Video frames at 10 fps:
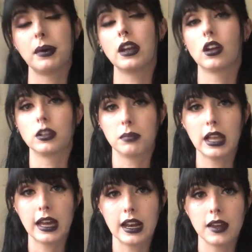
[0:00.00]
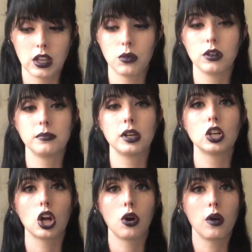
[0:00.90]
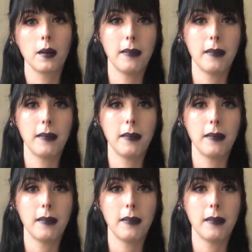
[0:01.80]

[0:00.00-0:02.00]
depending on the planet. It will appear to go